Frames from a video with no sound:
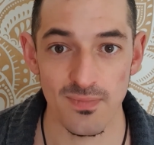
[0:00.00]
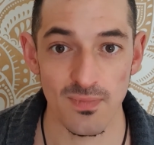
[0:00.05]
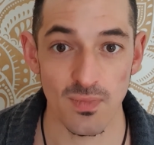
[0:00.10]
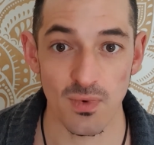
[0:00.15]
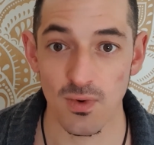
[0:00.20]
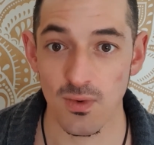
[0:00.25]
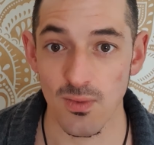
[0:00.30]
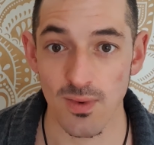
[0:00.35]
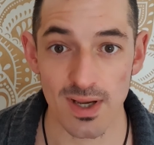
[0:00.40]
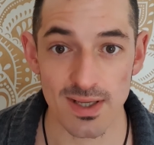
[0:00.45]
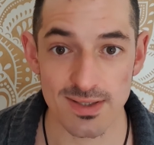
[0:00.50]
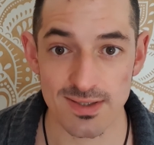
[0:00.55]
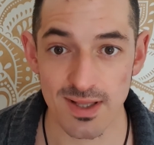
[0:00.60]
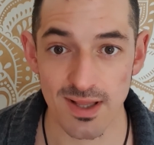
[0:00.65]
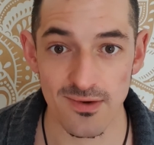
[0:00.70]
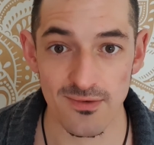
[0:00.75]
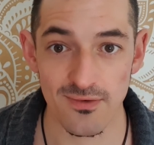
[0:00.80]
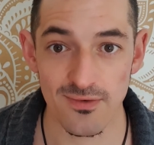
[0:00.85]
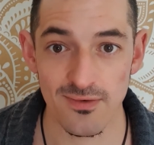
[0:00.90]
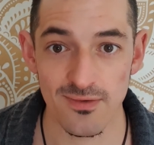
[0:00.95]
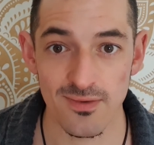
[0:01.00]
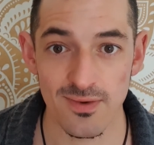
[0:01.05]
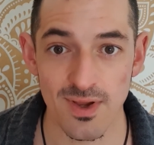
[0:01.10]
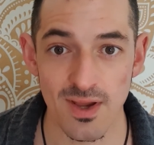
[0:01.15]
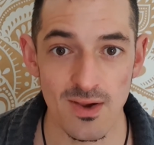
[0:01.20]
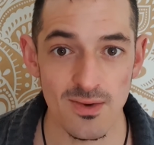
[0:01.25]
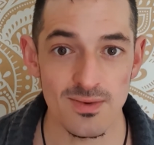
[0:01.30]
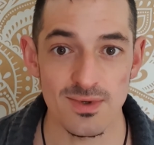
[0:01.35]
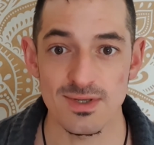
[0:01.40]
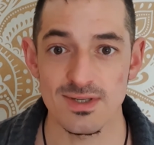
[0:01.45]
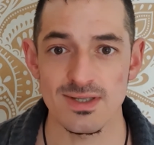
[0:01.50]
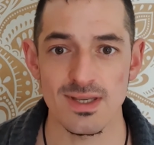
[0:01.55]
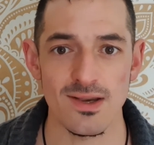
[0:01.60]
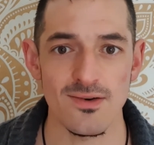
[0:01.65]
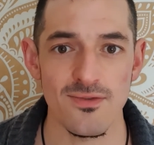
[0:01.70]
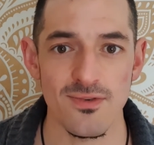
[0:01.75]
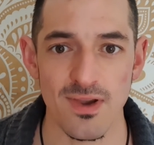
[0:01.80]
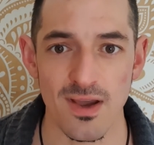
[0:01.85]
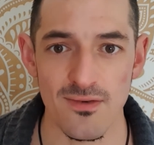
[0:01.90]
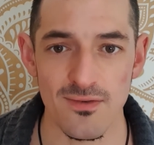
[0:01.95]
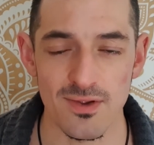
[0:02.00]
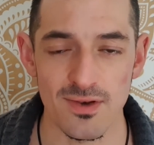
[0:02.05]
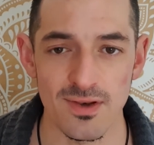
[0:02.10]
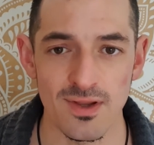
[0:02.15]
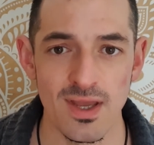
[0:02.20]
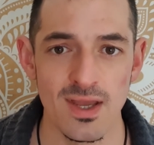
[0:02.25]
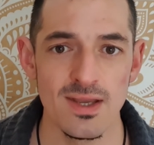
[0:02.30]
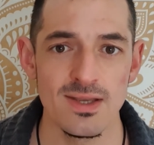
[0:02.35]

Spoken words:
always love. We self-govern